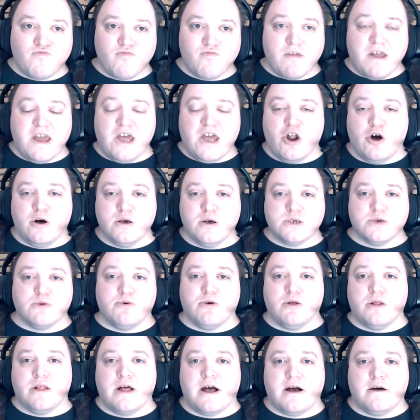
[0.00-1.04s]
It also
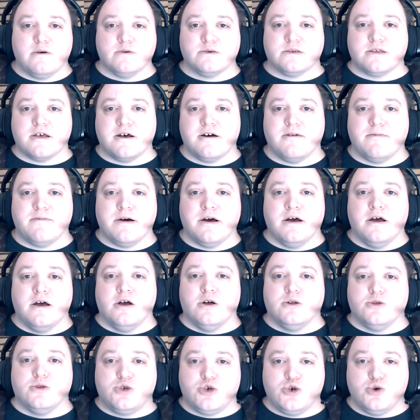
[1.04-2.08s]
allows them
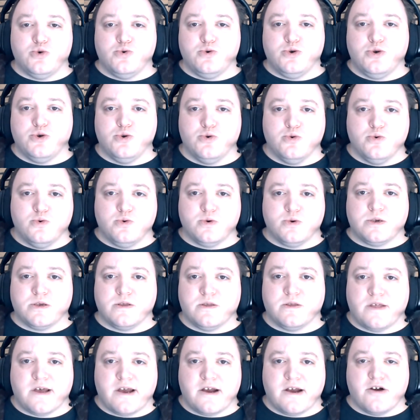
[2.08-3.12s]
to use
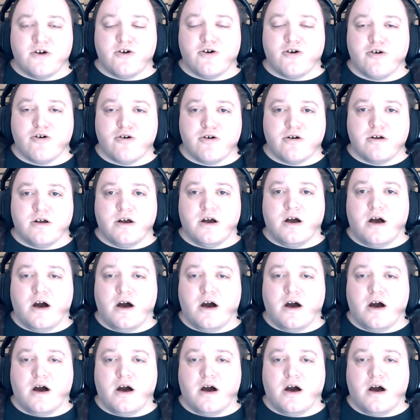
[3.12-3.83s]
their